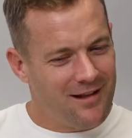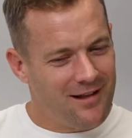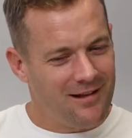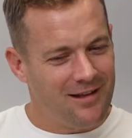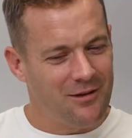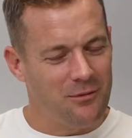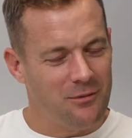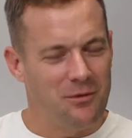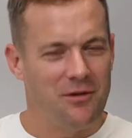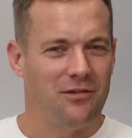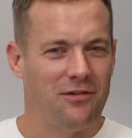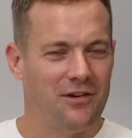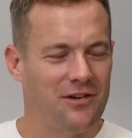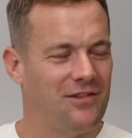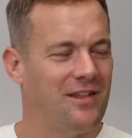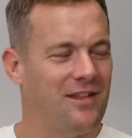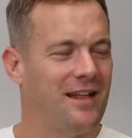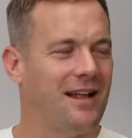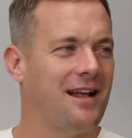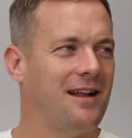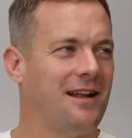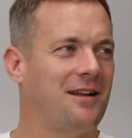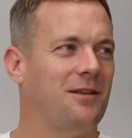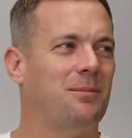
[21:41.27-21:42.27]
I think we fleshed that
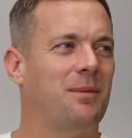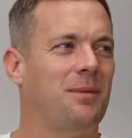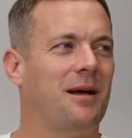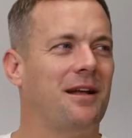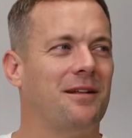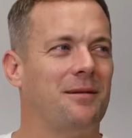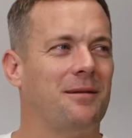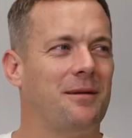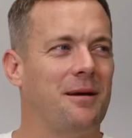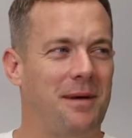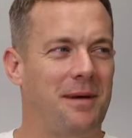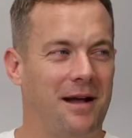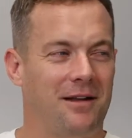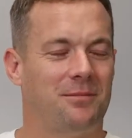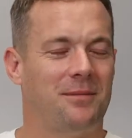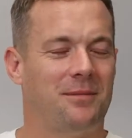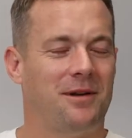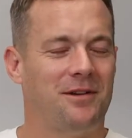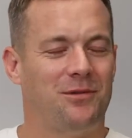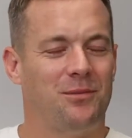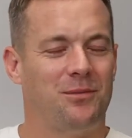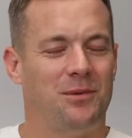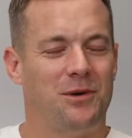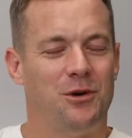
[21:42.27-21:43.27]
out about as much
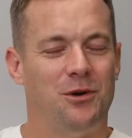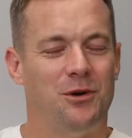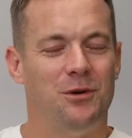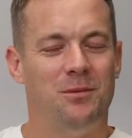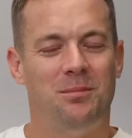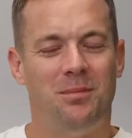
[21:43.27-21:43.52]
as we could.